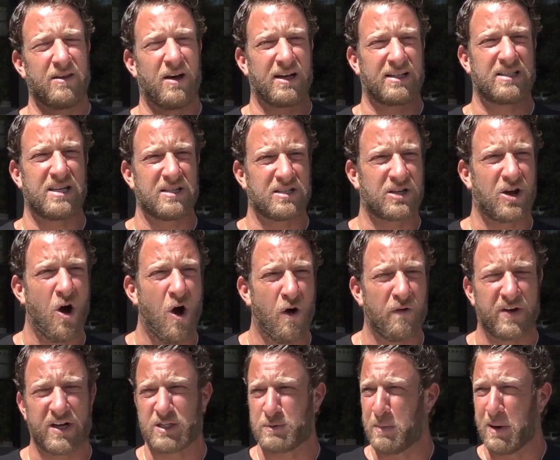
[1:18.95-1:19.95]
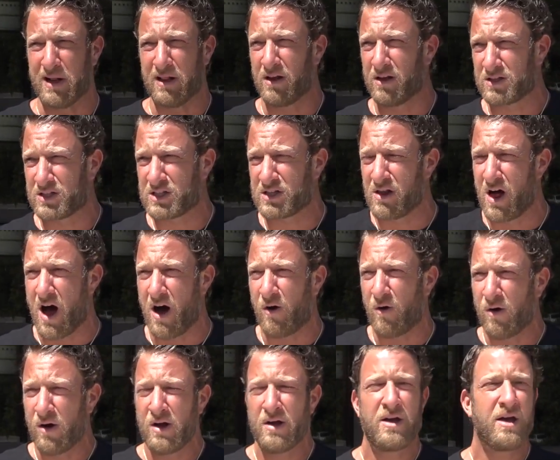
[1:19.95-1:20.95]
Like, since COVID, it's been a little
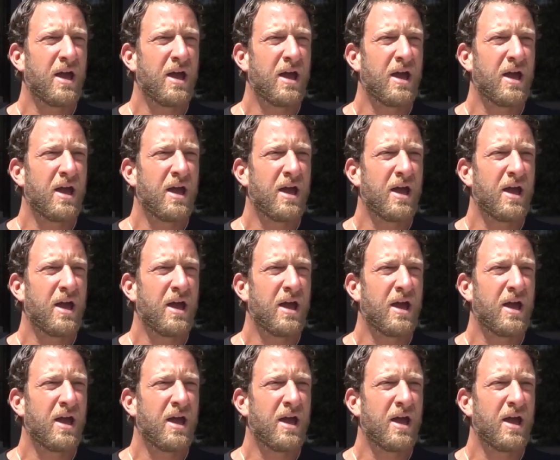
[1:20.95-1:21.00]
slow.